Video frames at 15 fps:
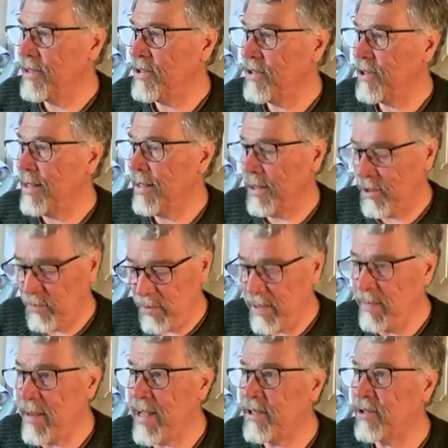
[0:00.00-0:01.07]
It's
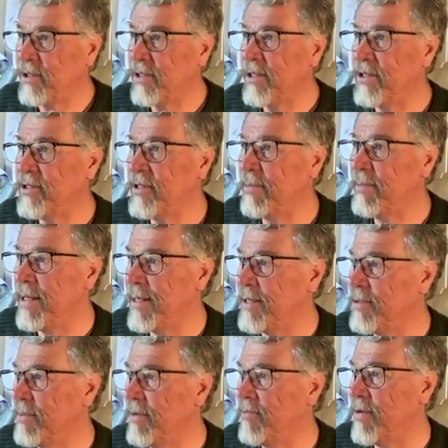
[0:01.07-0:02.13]
pretty magical here some
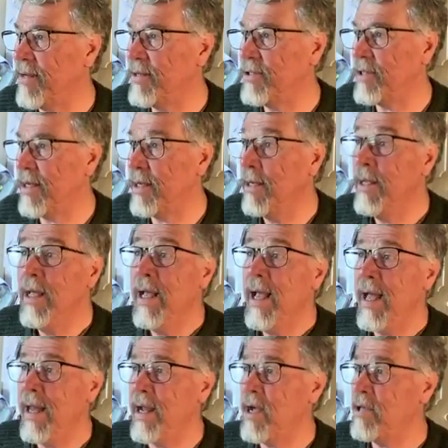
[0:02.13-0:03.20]
days, my friends, yeah.
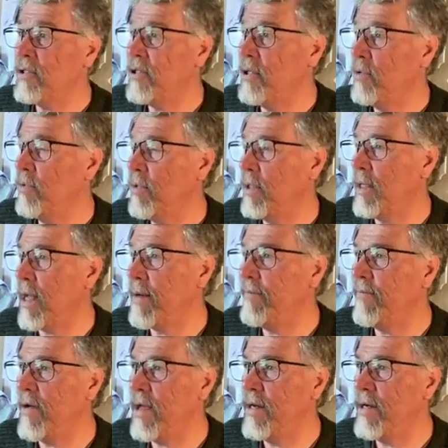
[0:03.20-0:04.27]
And I also got
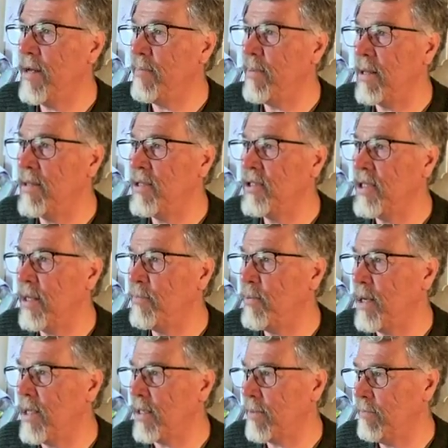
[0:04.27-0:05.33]
invited up on the
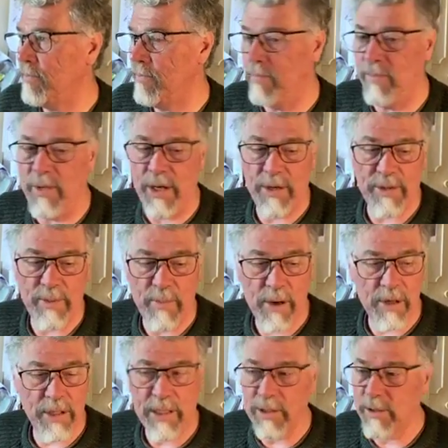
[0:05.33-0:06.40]
set break there at the
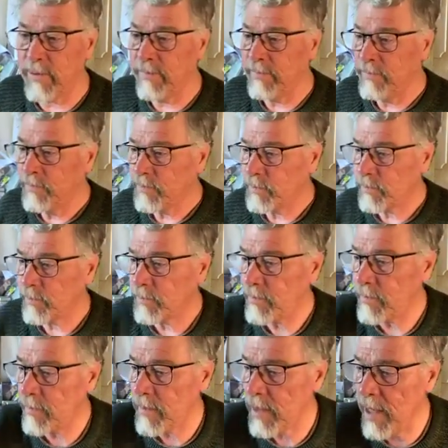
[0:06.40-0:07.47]
market
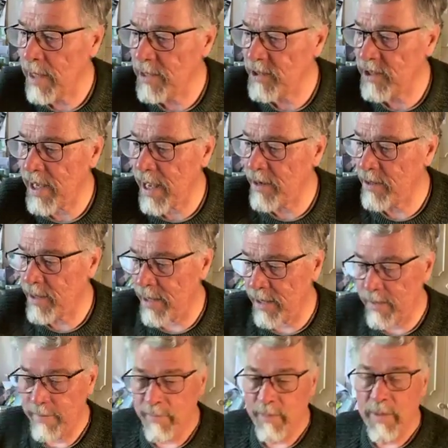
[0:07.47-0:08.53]
on
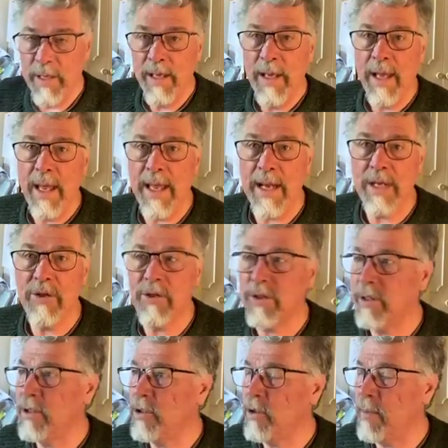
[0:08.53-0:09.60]
Saturday, and I
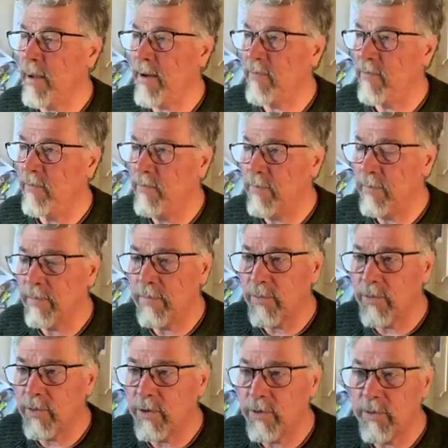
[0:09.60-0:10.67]
usually do about
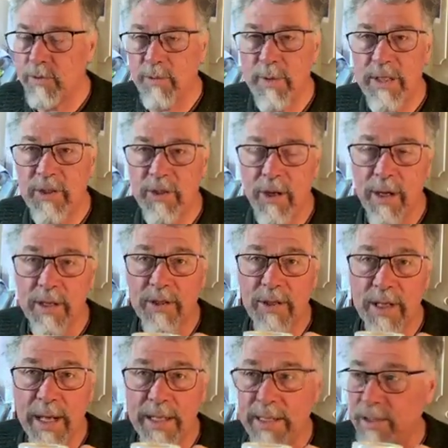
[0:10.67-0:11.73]
3
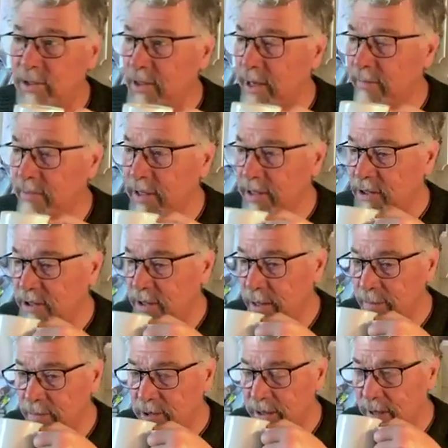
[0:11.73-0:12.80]
songs, and I did 7 this
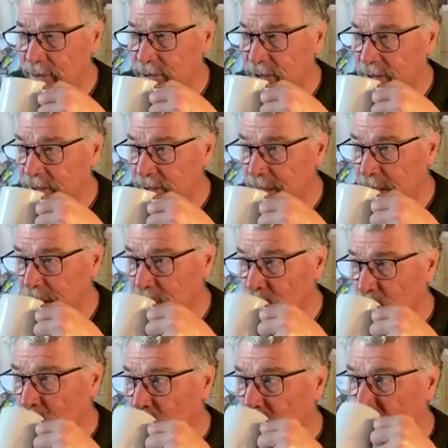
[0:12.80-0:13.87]
time, so that was a
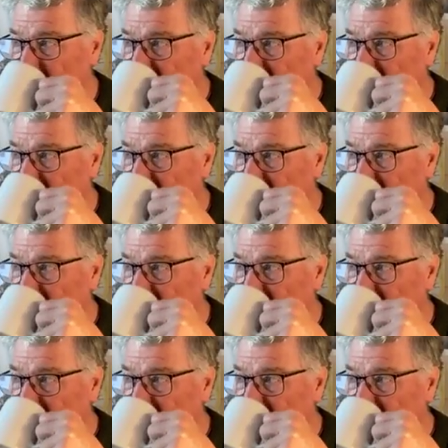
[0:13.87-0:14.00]
delight.